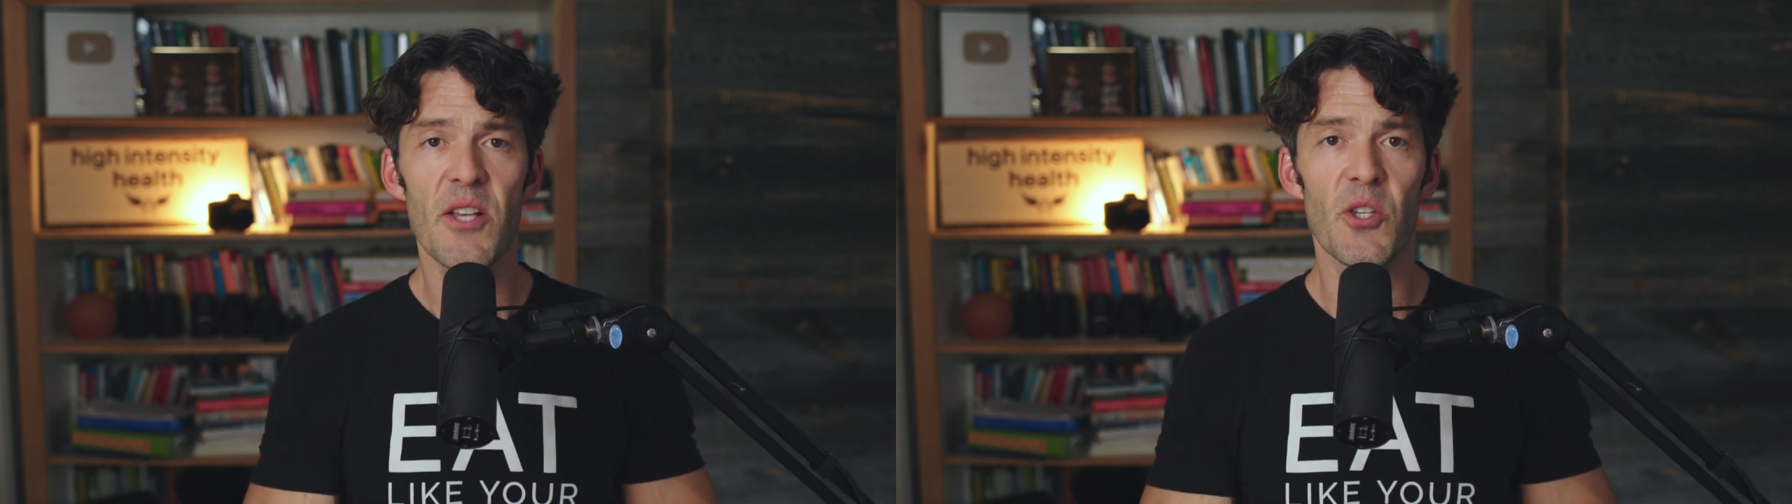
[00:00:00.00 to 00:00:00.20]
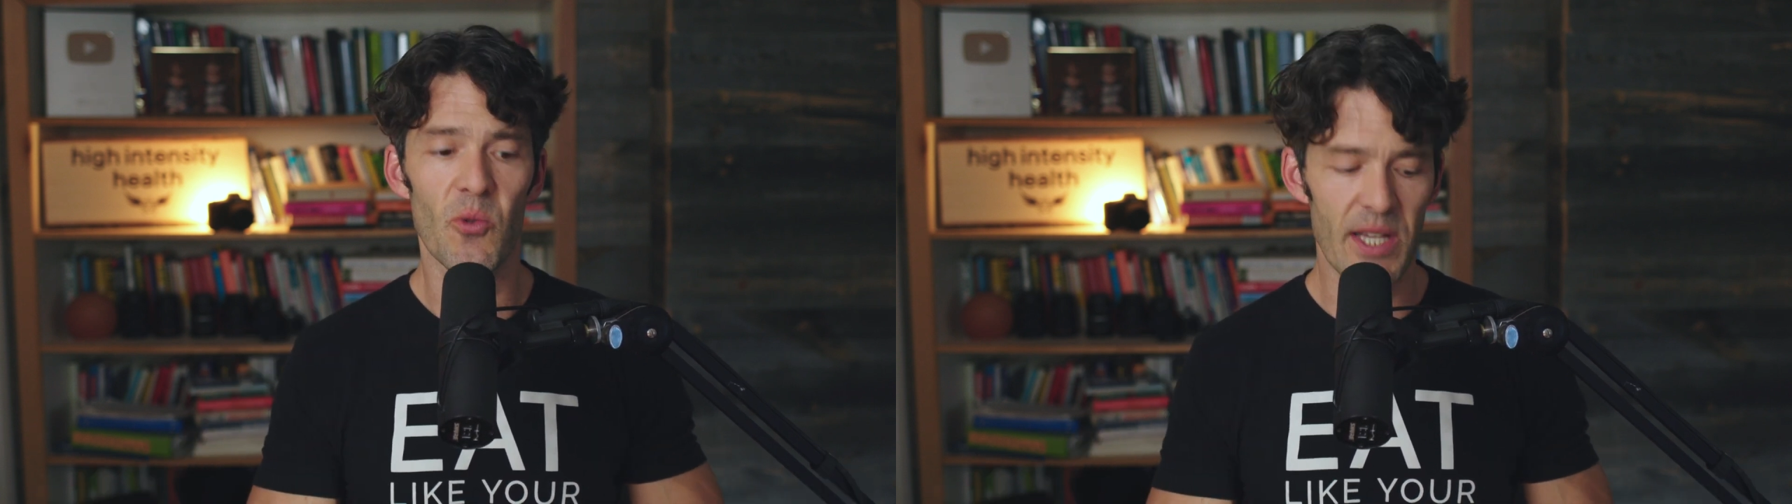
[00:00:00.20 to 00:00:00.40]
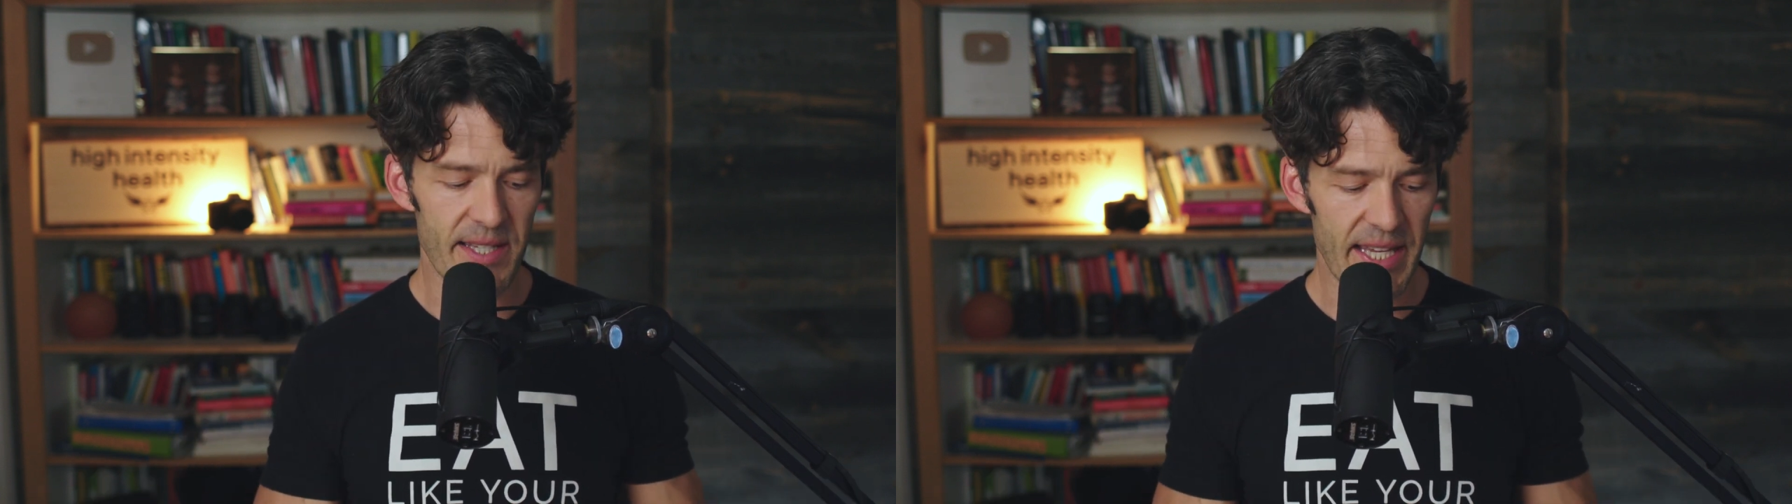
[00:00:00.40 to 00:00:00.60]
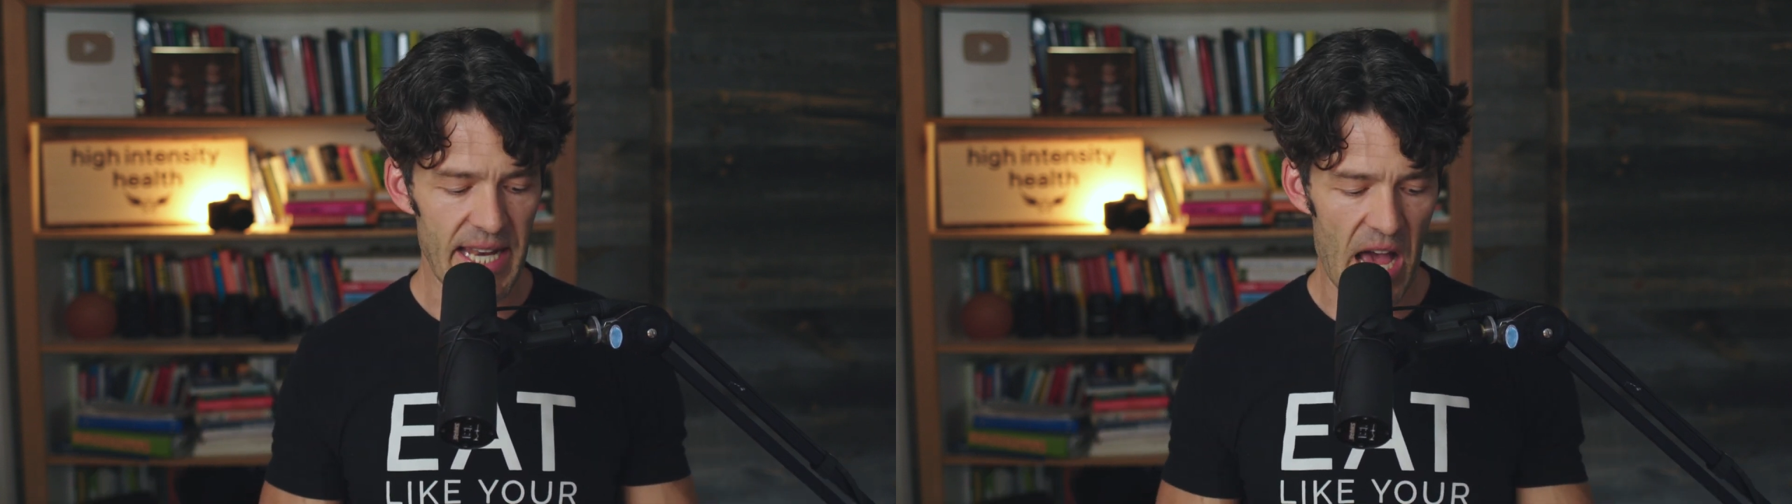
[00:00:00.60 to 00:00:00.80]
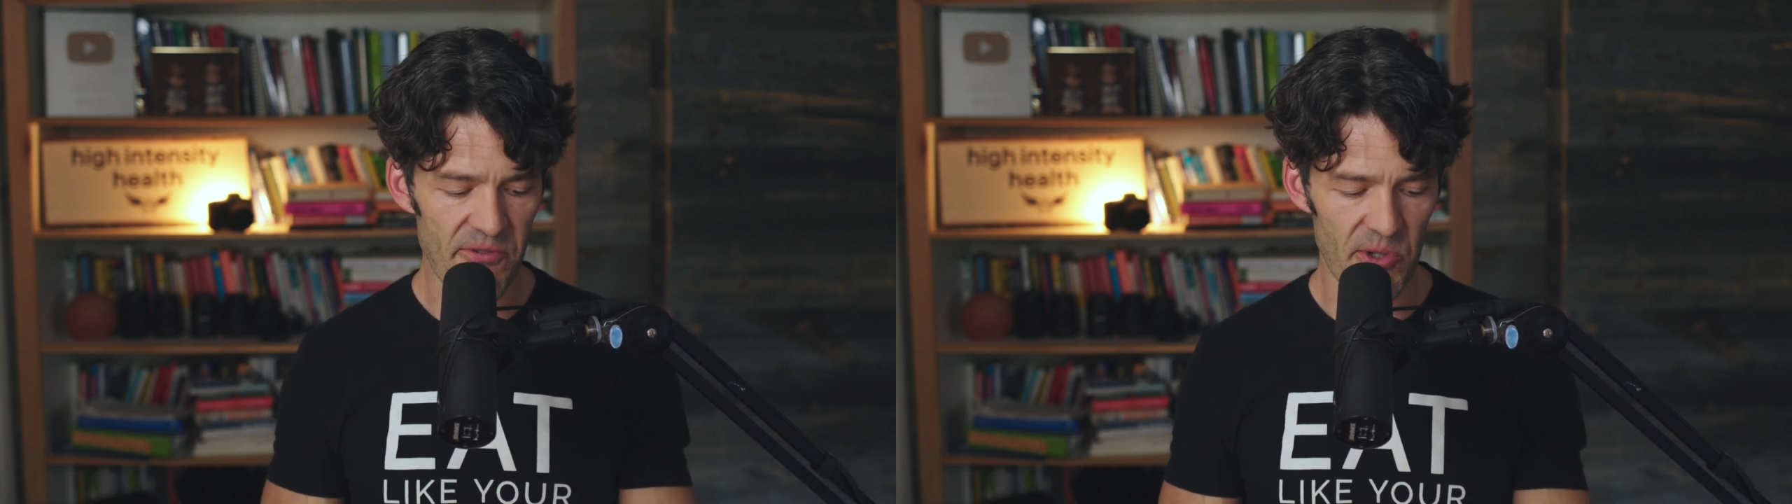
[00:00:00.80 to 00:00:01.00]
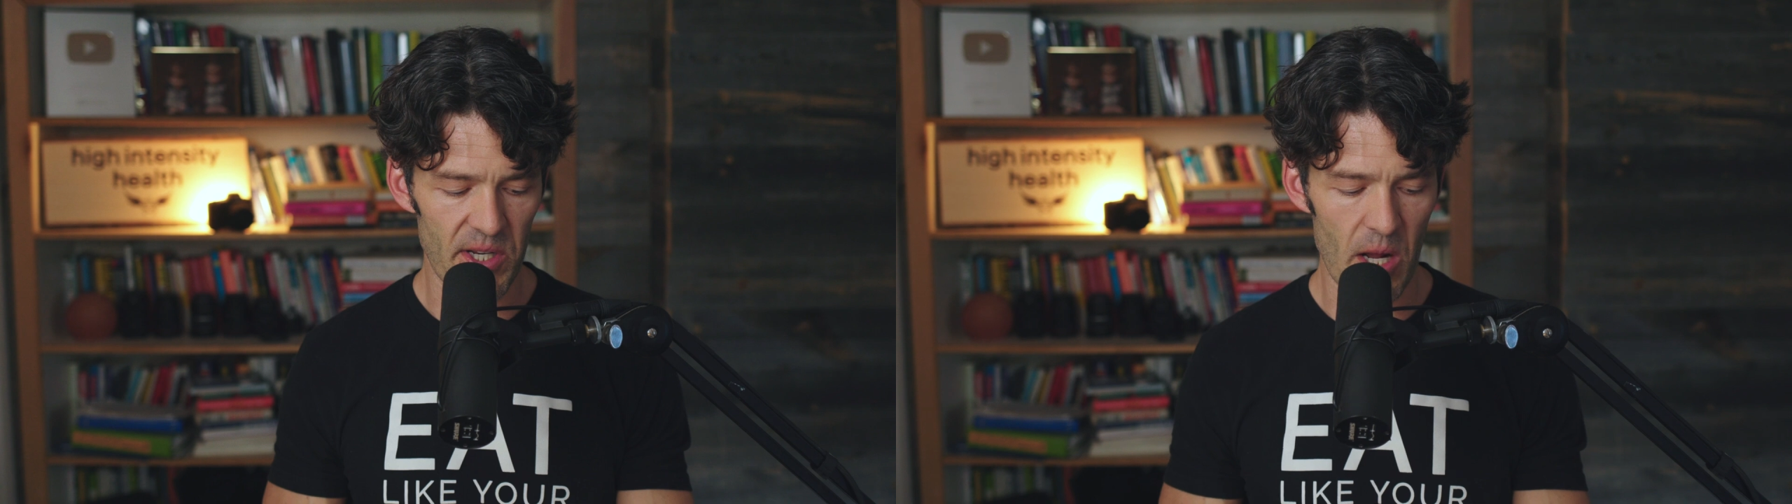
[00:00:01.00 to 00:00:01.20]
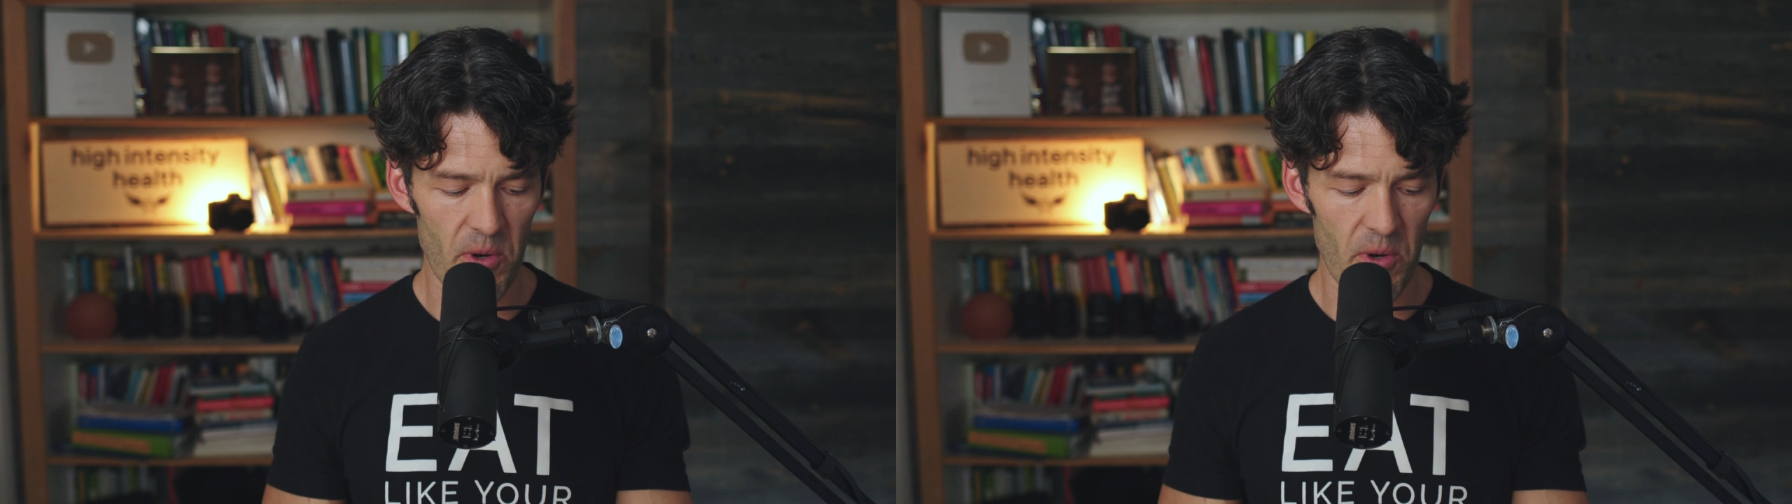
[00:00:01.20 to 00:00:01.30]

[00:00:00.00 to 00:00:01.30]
So let's get after it.